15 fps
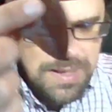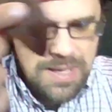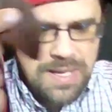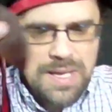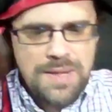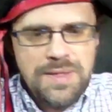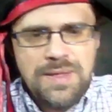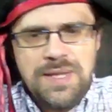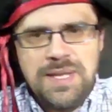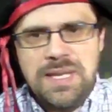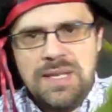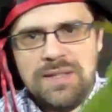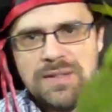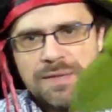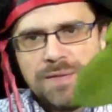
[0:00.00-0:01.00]
And
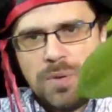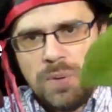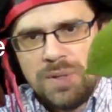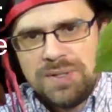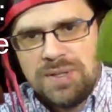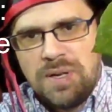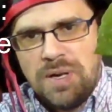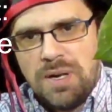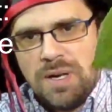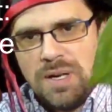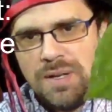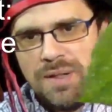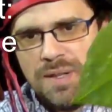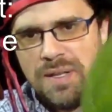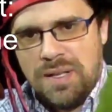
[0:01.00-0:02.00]
these, of course,
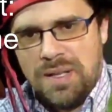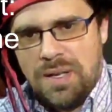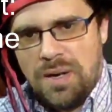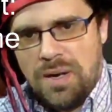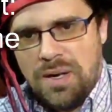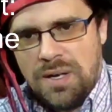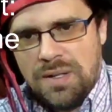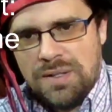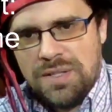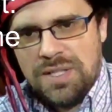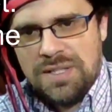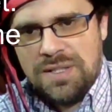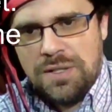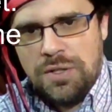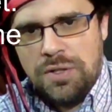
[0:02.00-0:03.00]
are
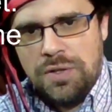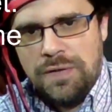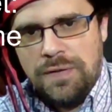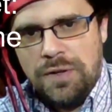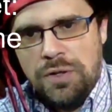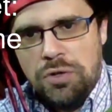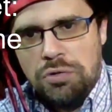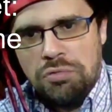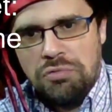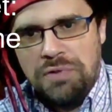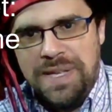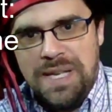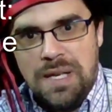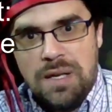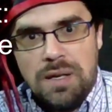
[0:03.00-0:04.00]
just
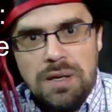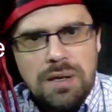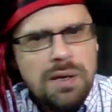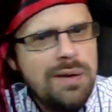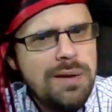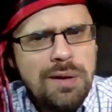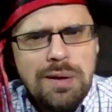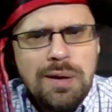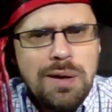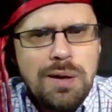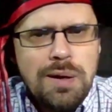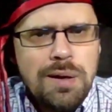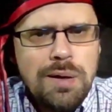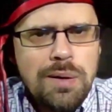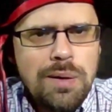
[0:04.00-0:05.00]
green.
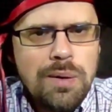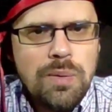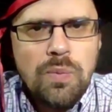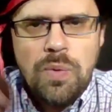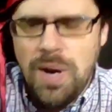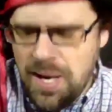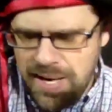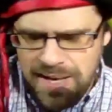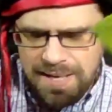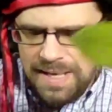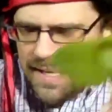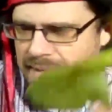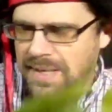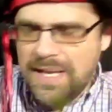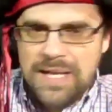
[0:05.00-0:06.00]
Why
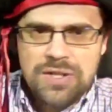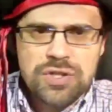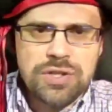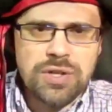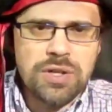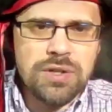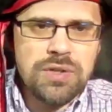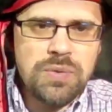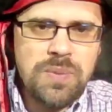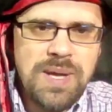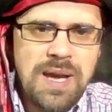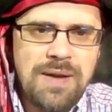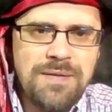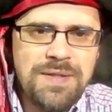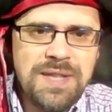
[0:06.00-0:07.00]
in nature do we
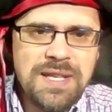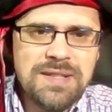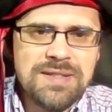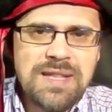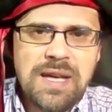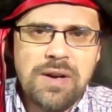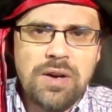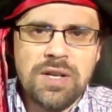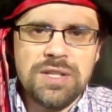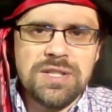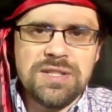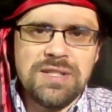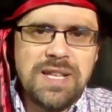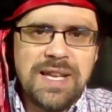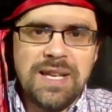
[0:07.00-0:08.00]
have things that are
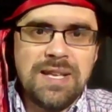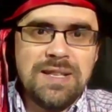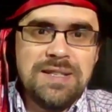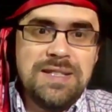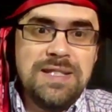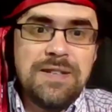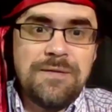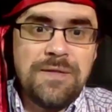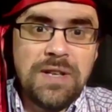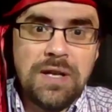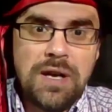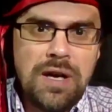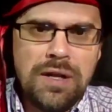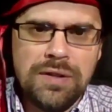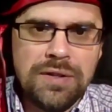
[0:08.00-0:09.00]
just like different
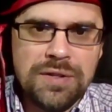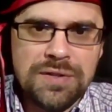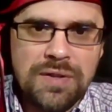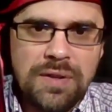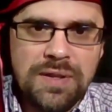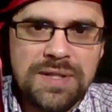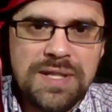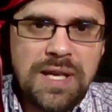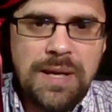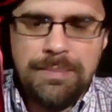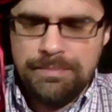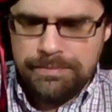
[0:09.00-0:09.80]
colors all the time?